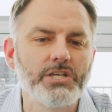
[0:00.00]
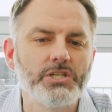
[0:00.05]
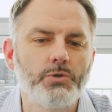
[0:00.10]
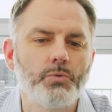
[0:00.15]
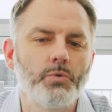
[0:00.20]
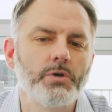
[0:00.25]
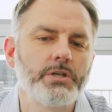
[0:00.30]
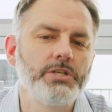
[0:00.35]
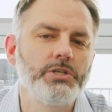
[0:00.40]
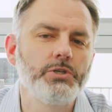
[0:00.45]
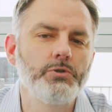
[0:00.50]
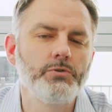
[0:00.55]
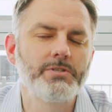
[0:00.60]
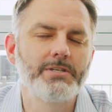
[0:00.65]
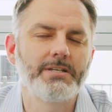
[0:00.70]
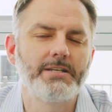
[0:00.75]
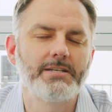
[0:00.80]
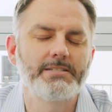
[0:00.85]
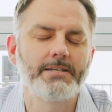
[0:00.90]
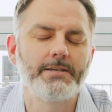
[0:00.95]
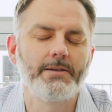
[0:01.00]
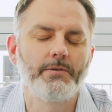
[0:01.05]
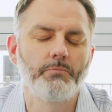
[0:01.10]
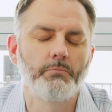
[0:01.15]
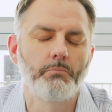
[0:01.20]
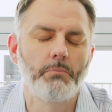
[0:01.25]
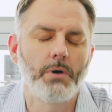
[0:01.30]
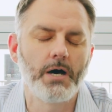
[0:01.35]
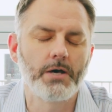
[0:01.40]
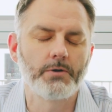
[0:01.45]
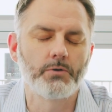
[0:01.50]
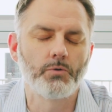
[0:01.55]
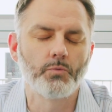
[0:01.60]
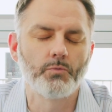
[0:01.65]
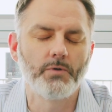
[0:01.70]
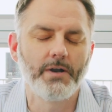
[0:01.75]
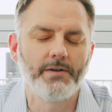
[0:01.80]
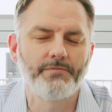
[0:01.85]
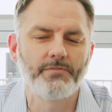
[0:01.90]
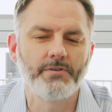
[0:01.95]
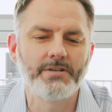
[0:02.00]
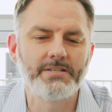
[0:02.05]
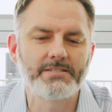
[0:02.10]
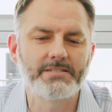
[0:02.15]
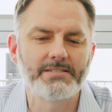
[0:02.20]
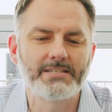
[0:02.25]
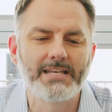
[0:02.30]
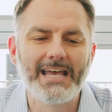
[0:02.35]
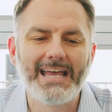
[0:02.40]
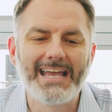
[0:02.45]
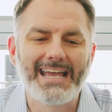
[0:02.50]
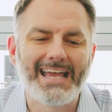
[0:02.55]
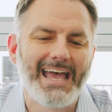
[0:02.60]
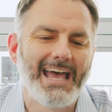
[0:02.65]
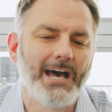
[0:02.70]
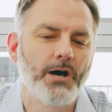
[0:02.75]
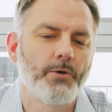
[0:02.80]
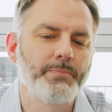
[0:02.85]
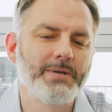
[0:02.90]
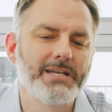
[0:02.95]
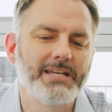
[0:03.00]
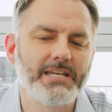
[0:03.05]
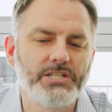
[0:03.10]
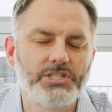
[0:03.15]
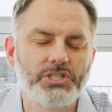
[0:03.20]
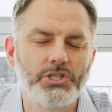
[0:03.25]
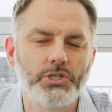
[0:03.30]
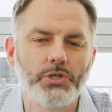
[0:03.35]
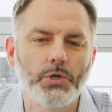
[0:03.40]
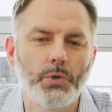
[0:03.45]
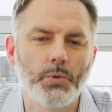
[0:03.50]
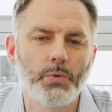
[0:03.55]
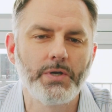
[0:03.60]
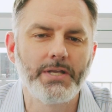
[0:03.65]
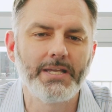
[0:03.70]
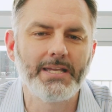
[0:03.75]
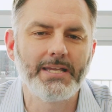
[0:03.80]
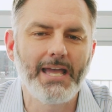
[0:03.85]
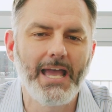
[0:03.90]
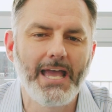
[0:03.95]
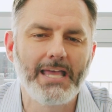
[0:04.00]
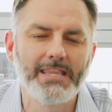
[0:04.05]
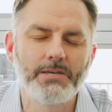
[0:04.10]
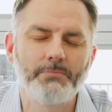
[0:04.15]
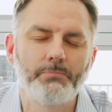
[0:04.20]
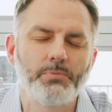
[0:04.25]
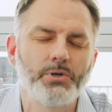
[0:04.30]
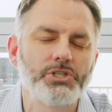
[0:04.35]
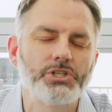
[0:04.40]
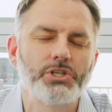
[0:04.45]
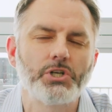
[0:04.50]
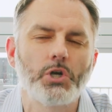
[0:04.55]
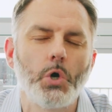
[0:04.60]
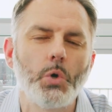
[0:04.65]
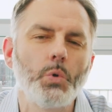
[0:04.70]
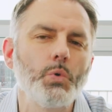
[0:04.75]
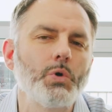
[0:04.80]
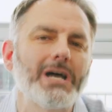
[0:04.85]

You want to use it as a model reference, help it get you going, and then put your own